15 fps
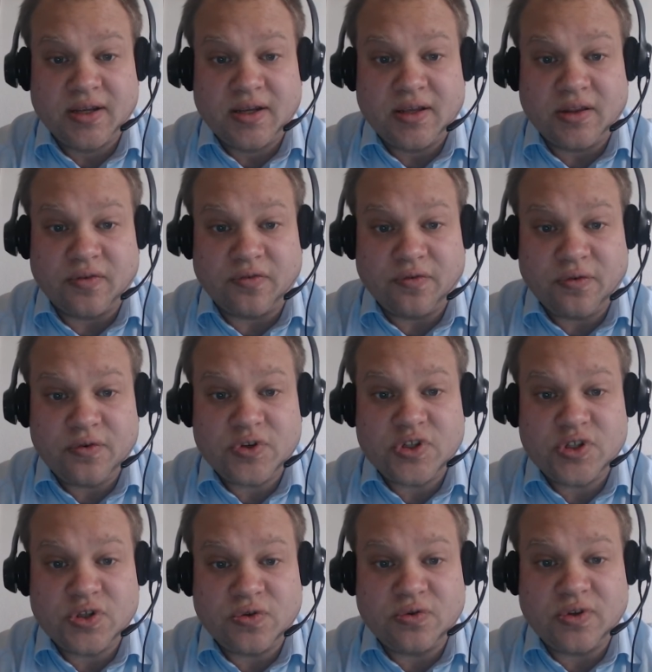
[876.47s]
the
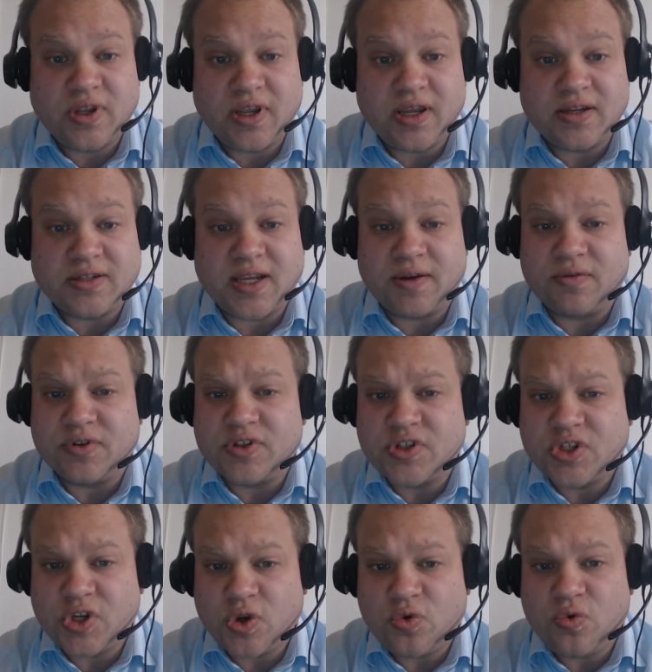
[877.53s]
first 2 days I was
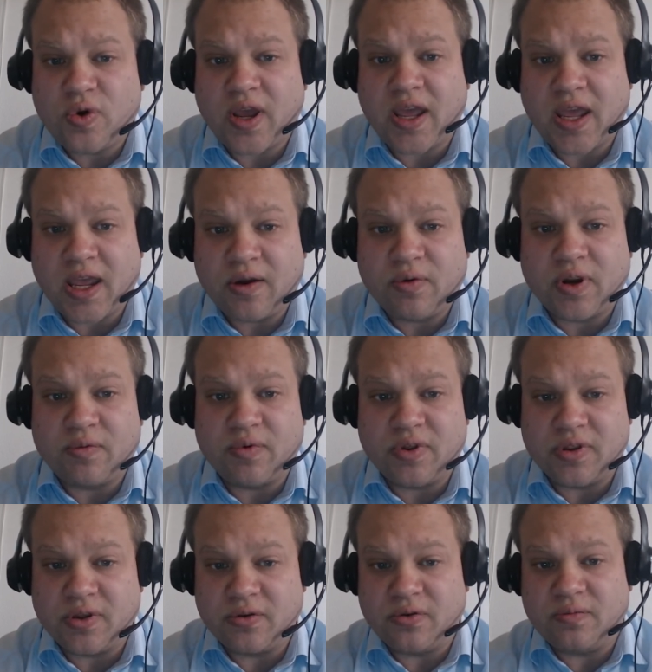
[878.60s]
so angry
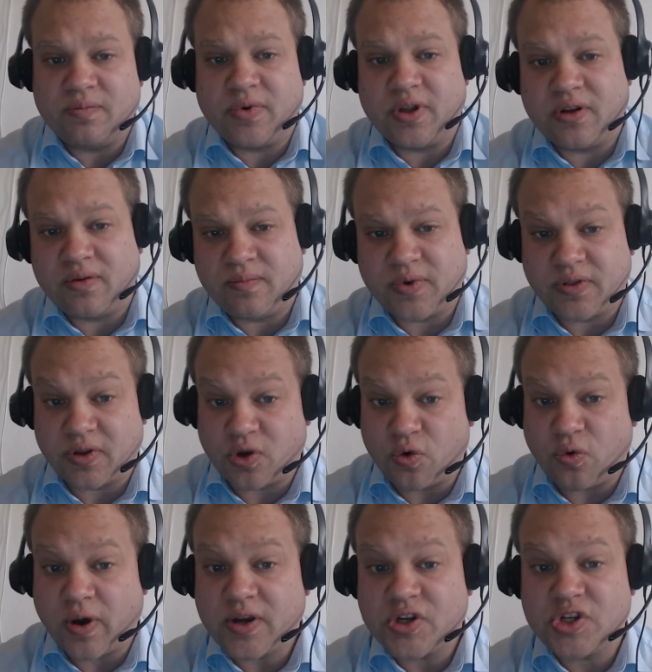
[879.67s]
with you, but the
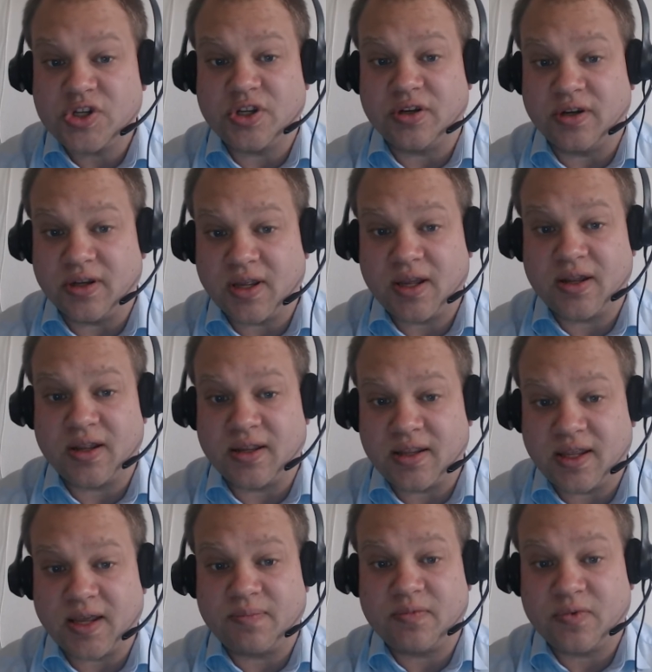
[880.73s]
question kind of
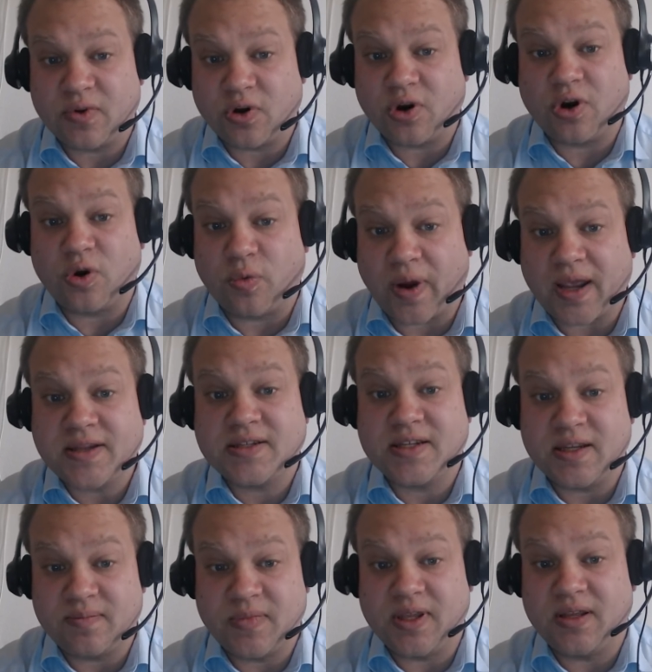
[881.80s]
kept
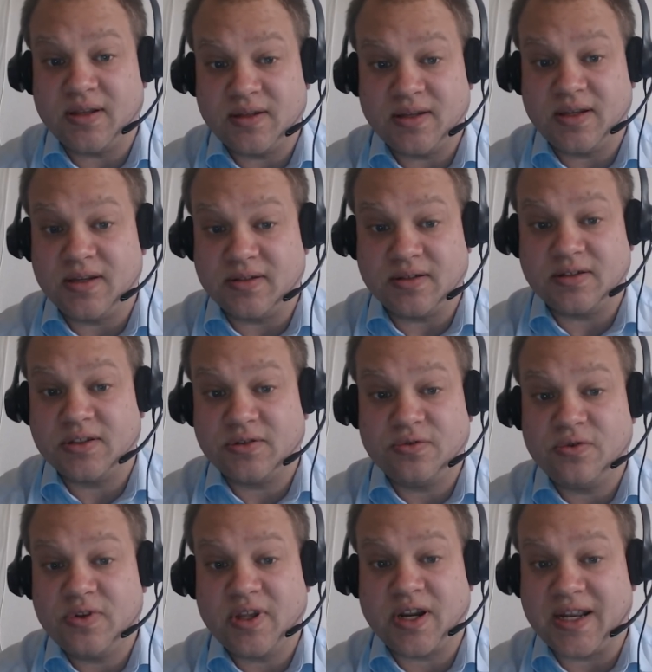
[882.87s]
harassing me. Is it
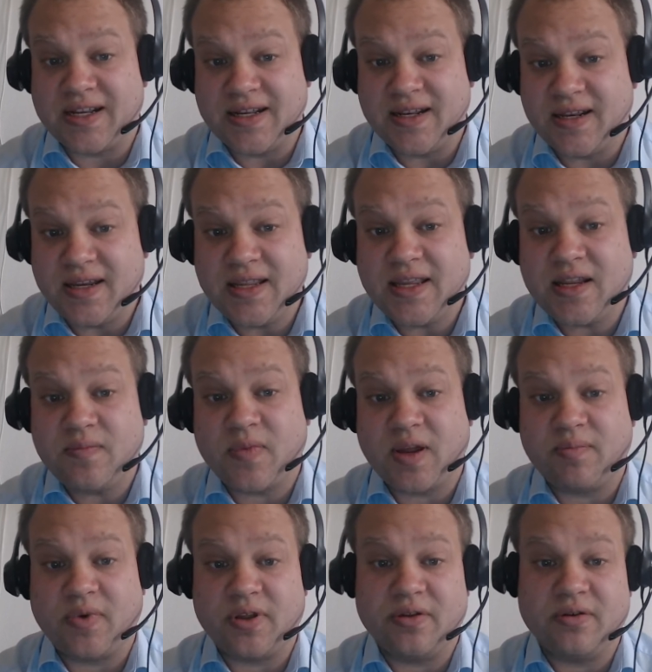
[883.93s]
true that I need my
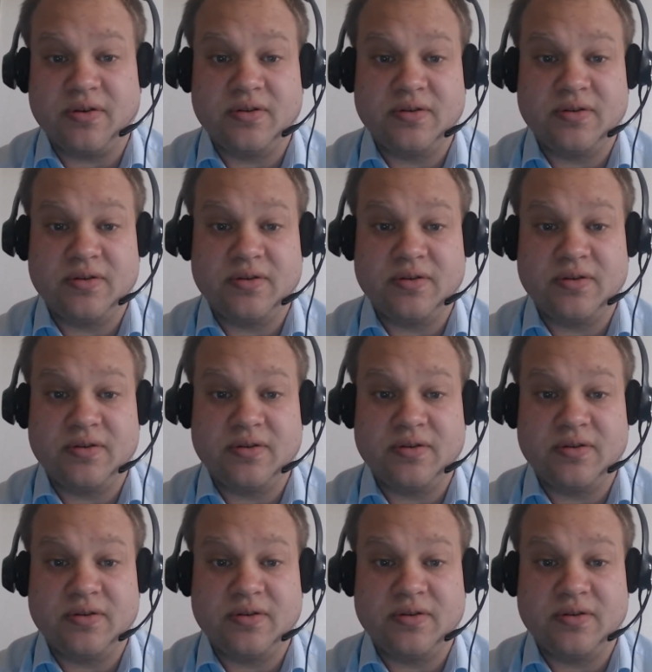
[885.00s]
mother?